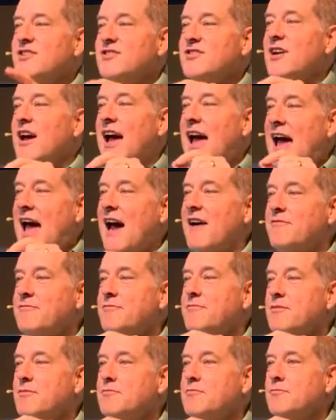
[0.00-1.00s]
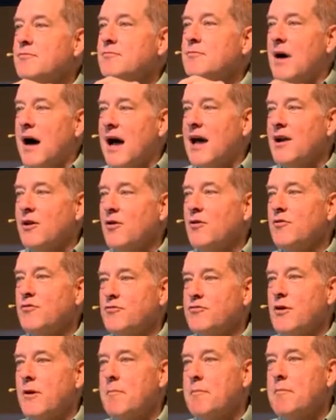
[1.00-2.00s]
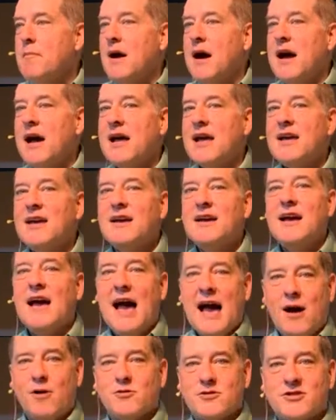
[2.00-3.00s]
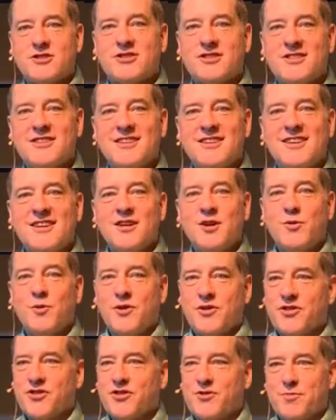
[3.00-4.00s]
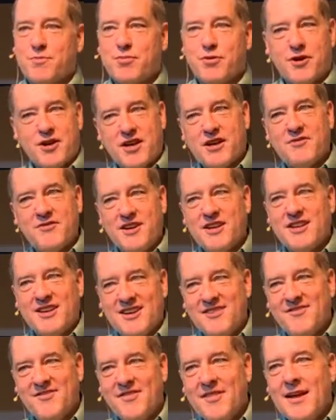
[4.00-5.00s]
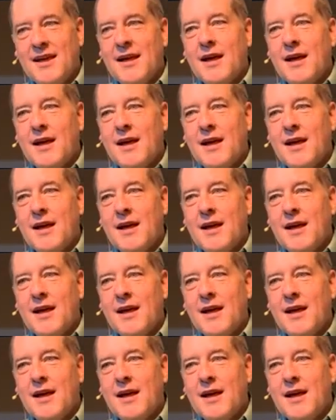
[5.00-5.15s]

It's a half mile from my house, which is pretty convenient.